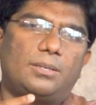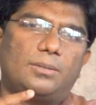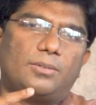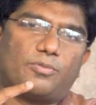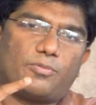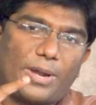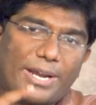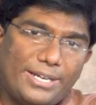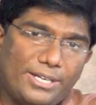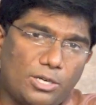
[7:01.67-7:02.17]

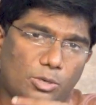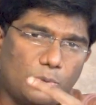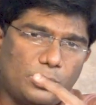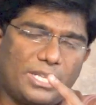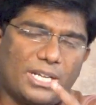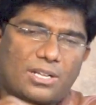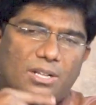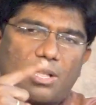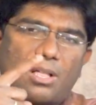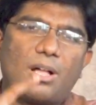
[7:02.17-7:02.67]
find out
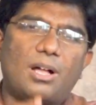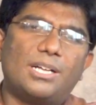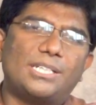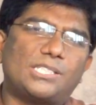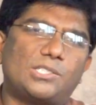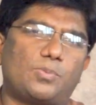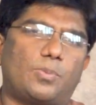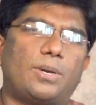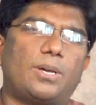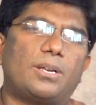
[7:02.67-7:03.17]
the
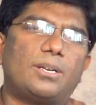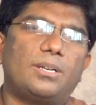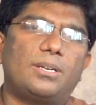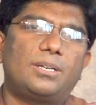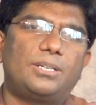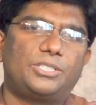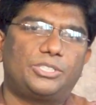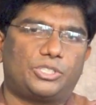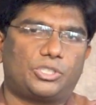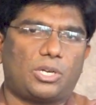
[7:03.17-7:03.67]
cause for
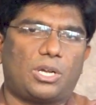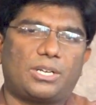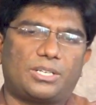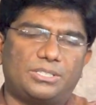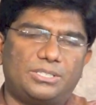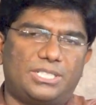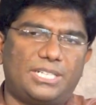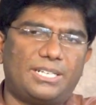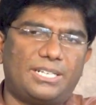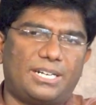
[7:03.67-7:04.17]

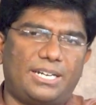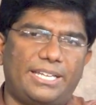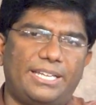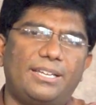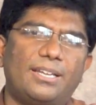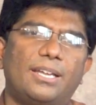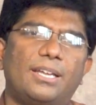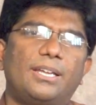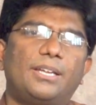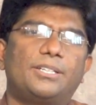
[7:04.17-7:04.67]
shock
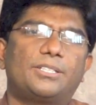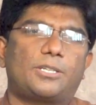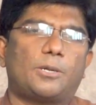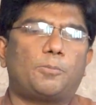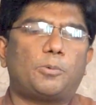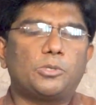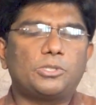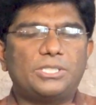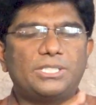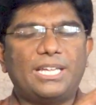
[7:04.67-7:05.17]
generally.
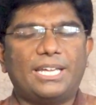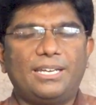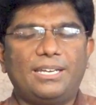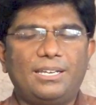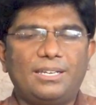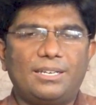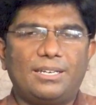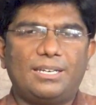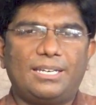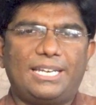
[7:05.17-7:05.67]
Suppose
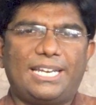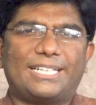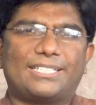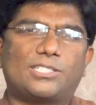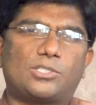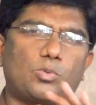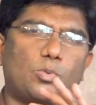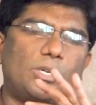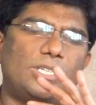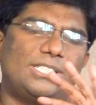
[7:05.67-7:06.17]
then
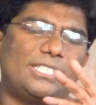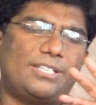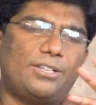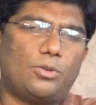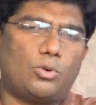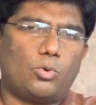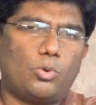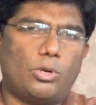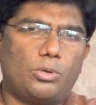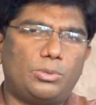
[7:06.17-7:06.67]
next, once
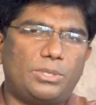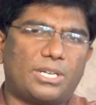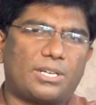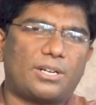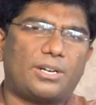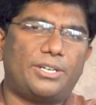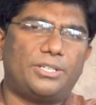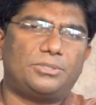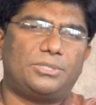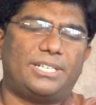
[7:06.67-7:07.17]
you rule out the
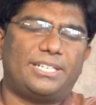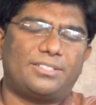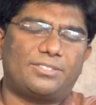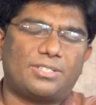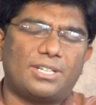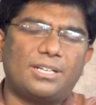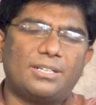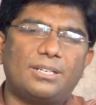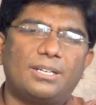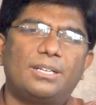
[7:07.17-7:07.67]
cardiogenic
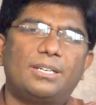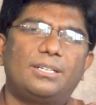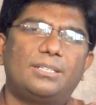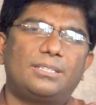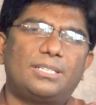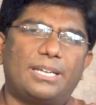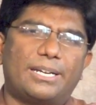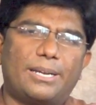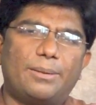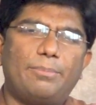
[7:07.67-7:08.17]
shock,
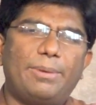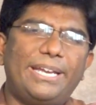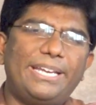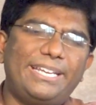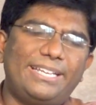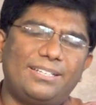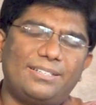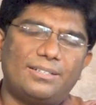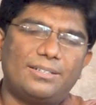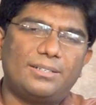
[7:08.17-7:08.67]
the
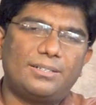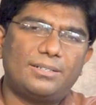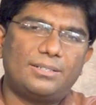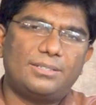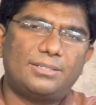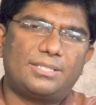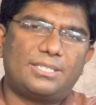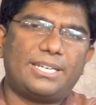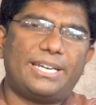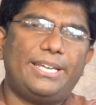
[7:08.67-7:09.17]
remaining
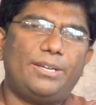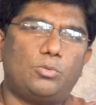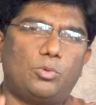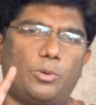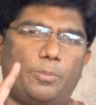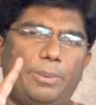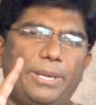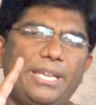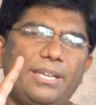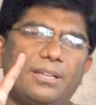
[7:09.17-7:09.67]
three
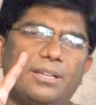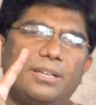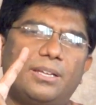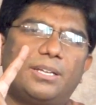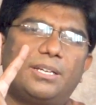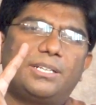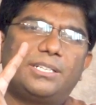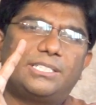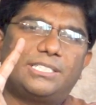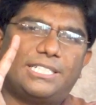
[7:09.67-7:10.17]
would be
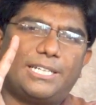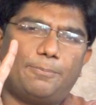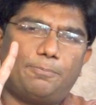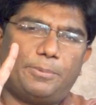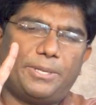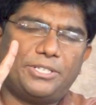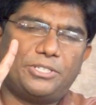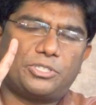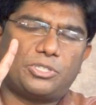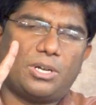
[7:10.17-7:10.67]

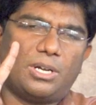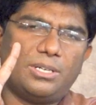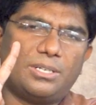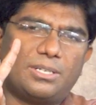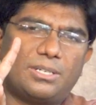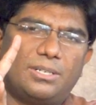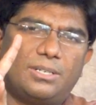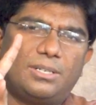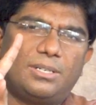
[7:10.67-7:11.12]
septic shock,